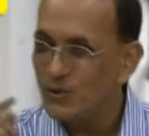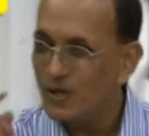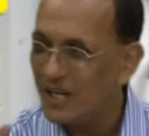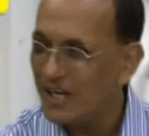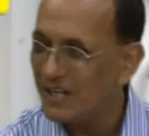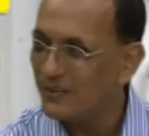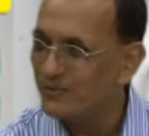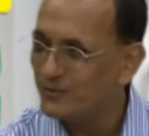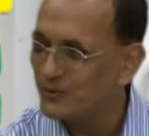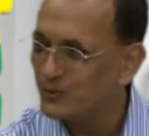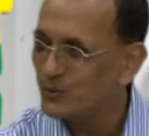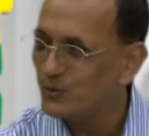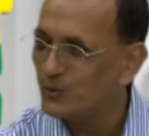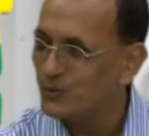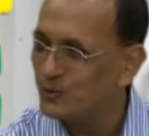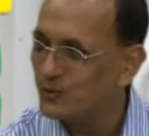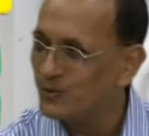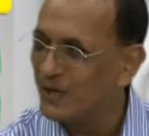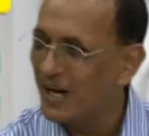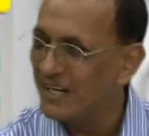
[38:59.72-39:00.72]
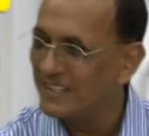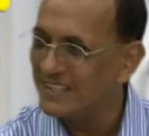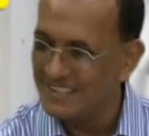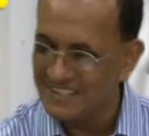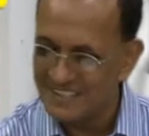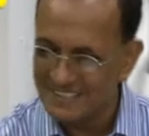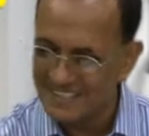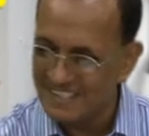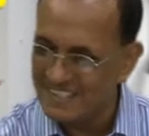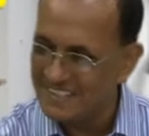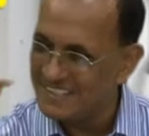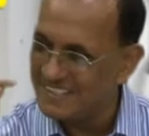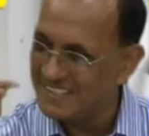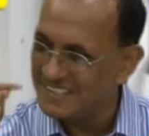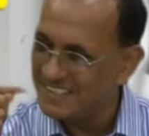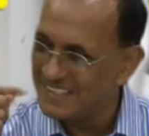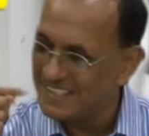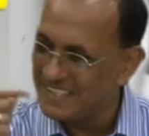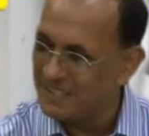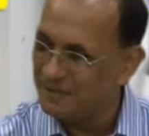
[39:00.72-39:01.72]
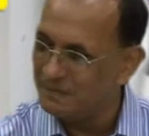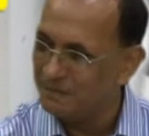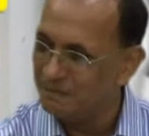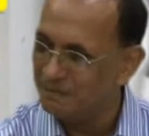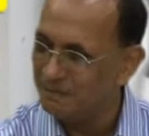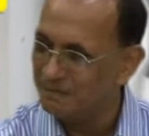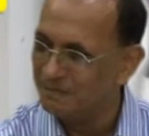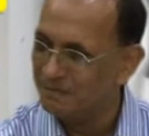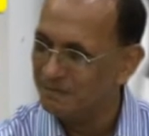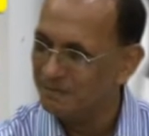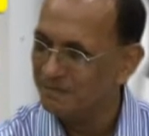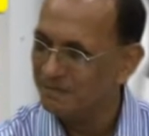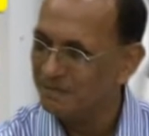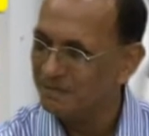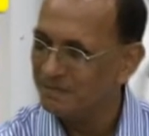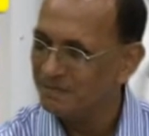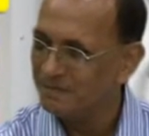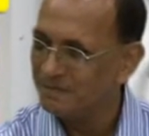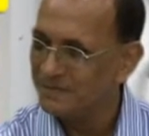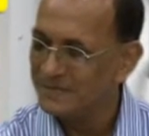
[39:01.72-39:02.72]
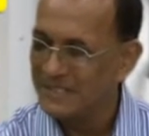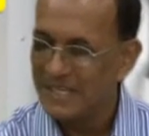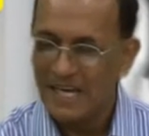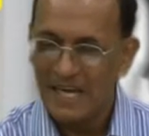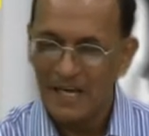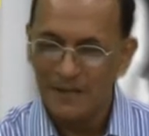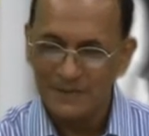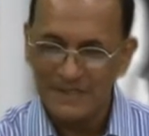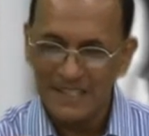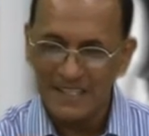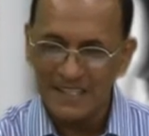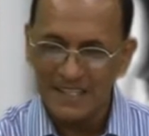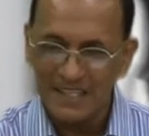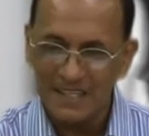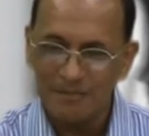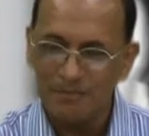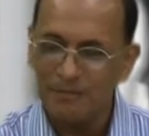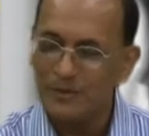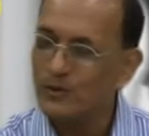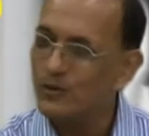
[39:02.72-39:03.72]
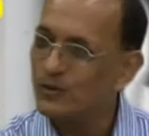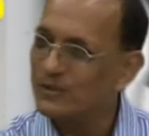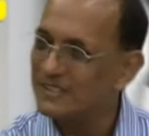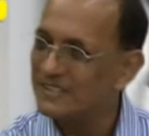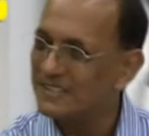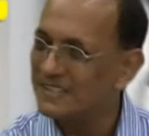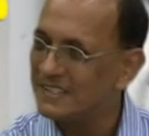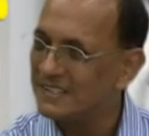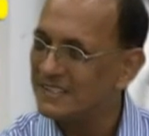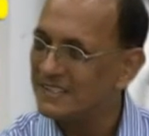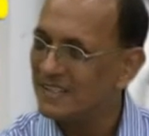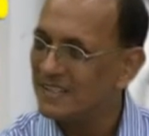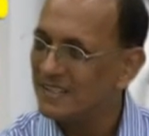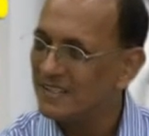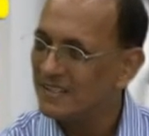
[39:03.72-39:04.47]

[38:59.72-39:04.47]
have to understand him. I'm saying him because it is